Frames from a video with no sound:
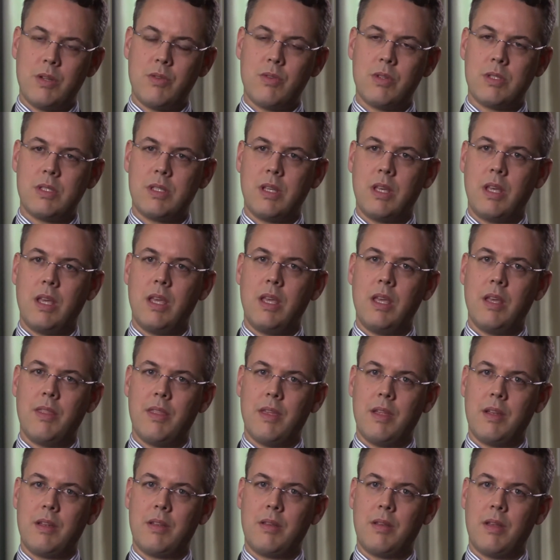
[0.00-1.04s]
interesting here
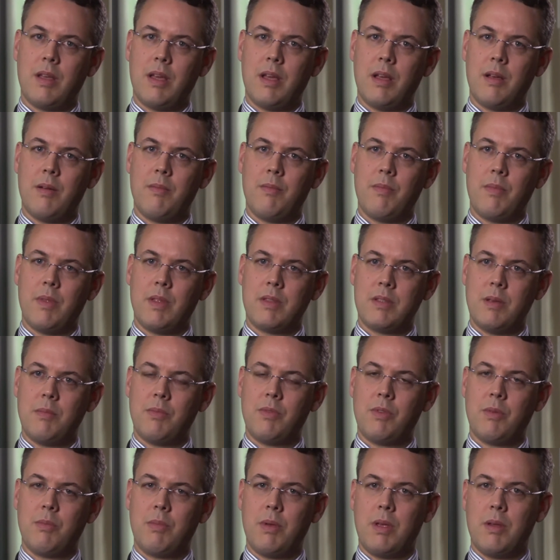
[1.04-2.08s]
that it
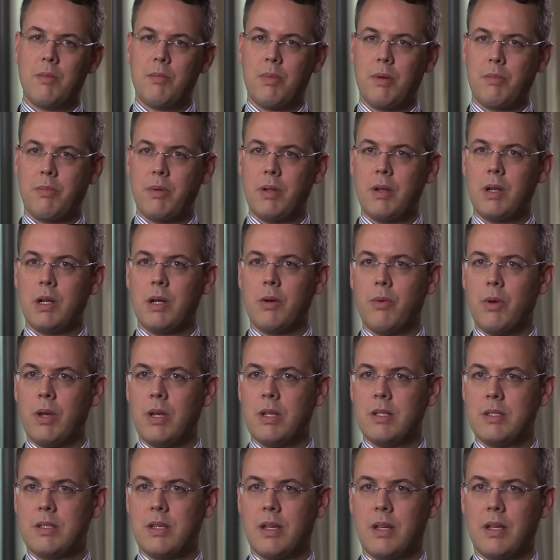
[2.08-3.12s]
seems to be in papillary
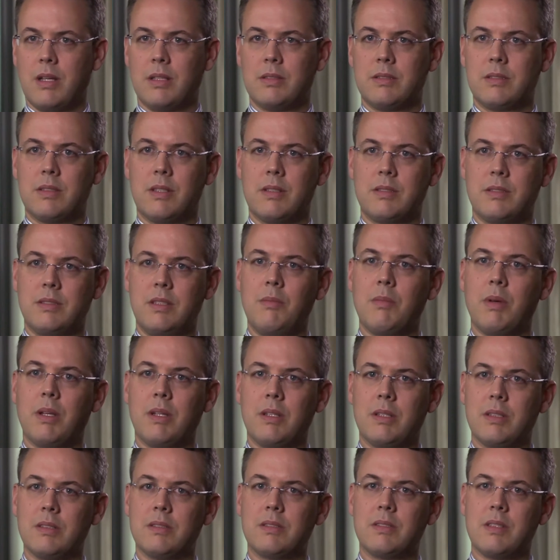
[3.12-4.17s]
renal cell cancer, c-Met
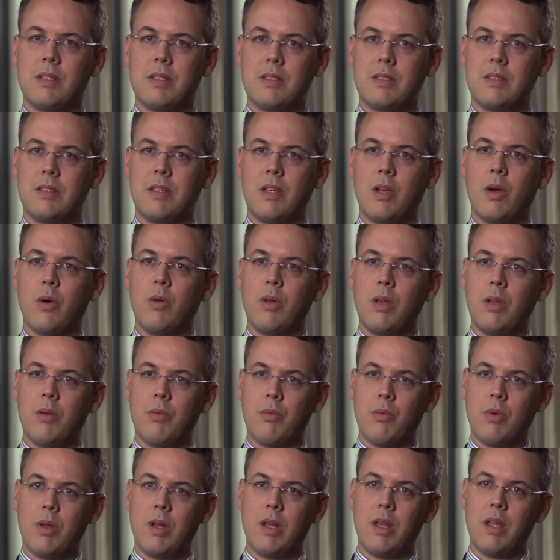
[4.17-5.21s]
is the only
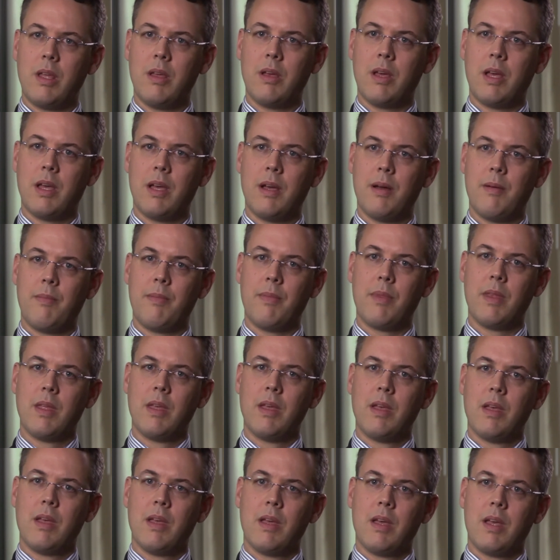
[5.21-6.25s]
really
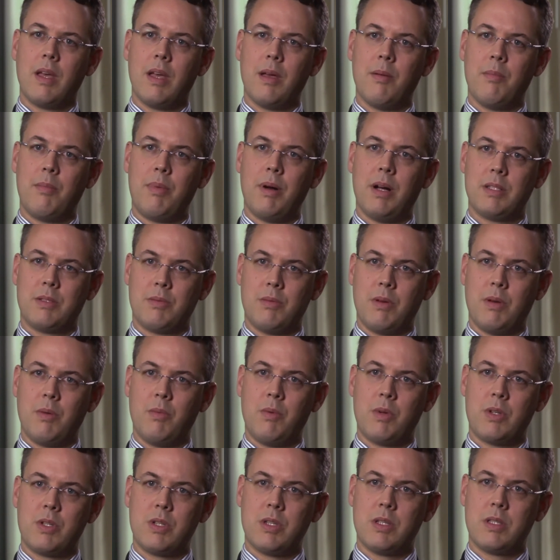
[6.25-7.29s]
pathway
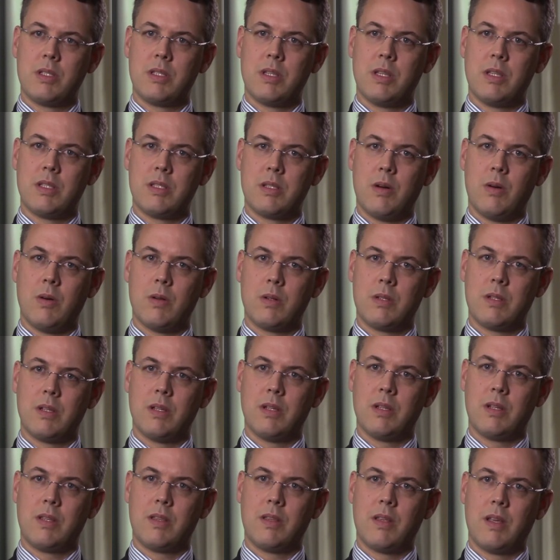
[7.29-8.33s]
which is
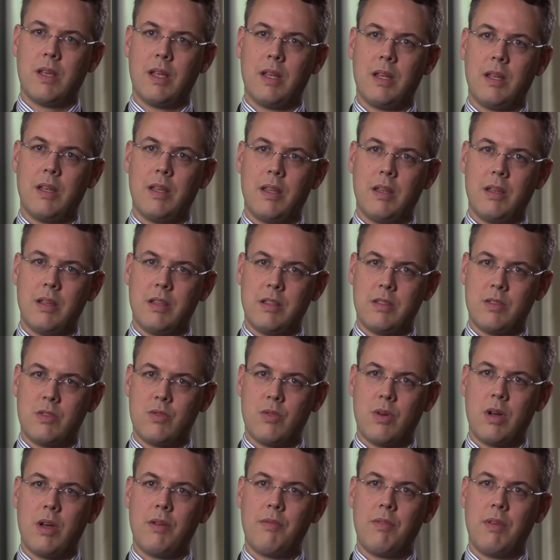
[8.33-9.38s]
altered and is
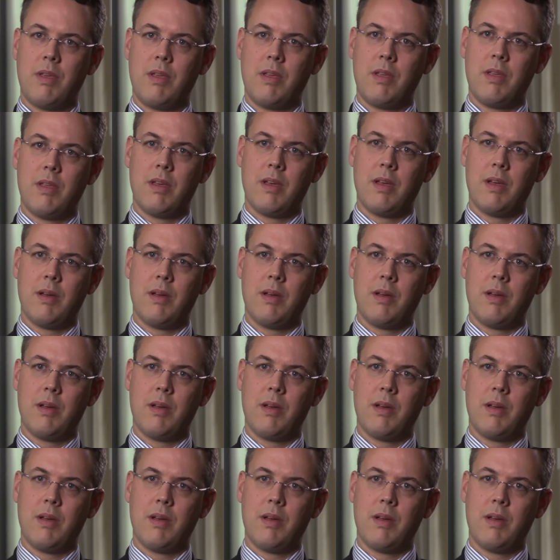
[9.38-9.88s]
driving